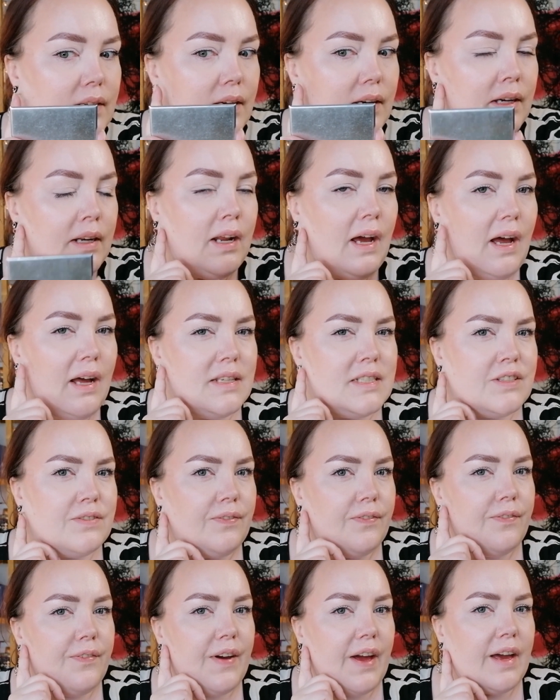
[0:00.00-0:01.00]
it has
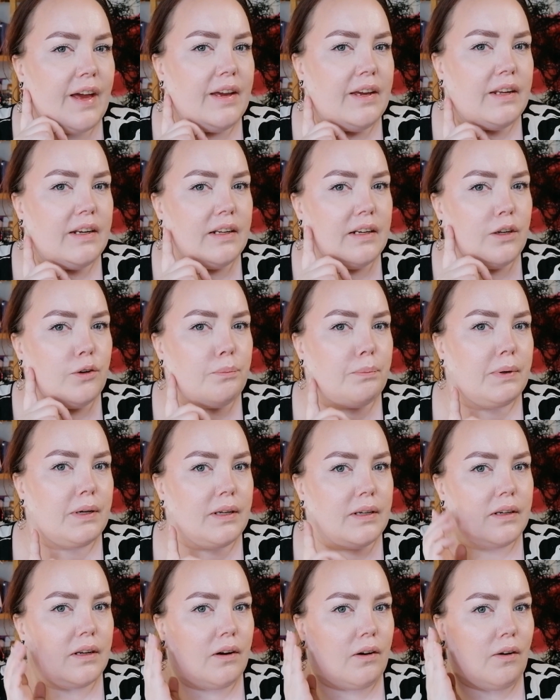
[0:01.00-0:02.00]
faded a
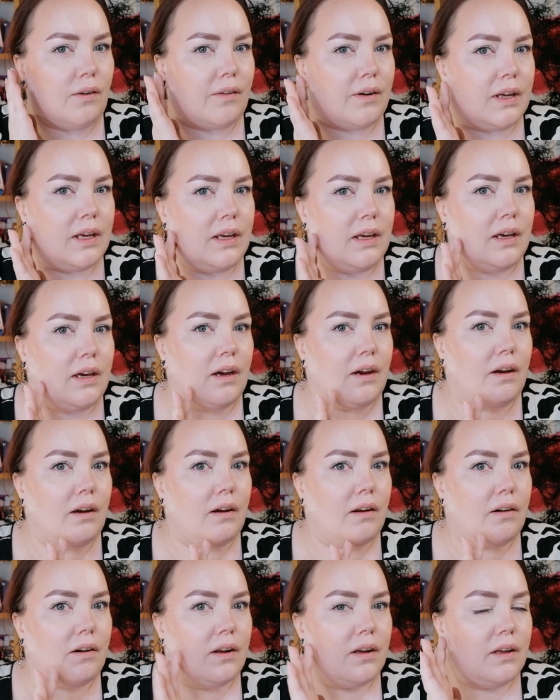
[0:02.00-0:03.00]
bit on
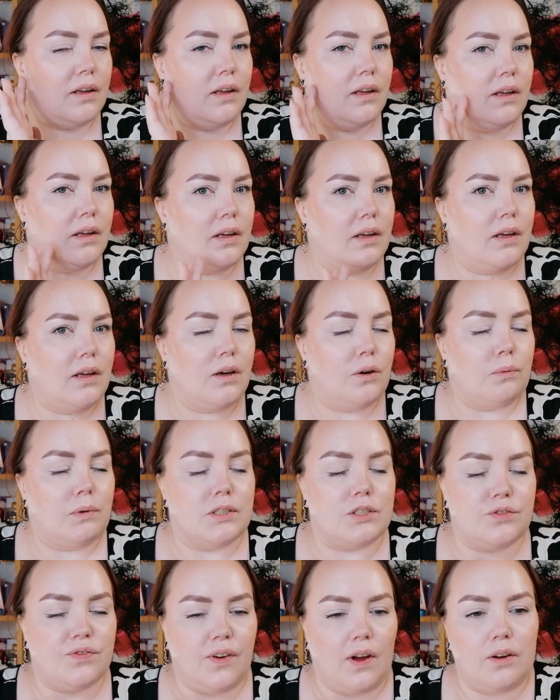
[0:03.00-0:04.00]
here,
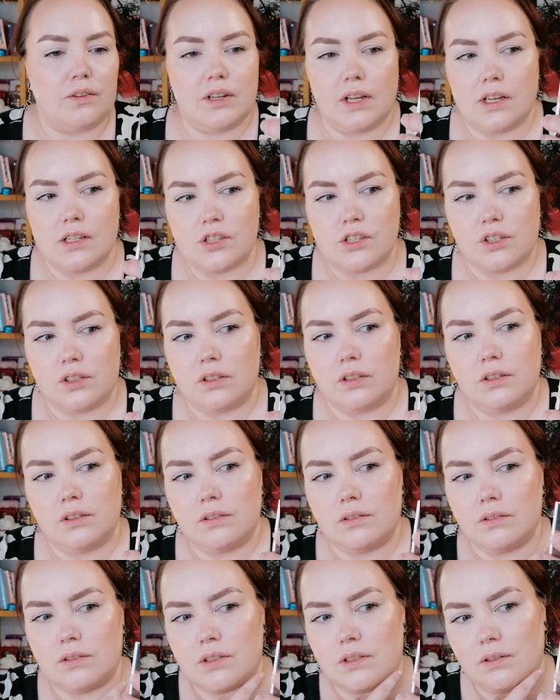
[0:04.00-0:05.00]
which foundation
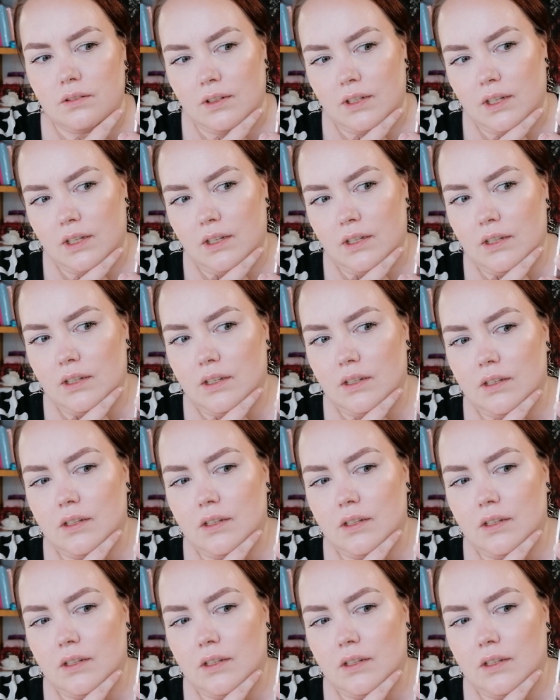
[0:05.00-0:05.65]
usually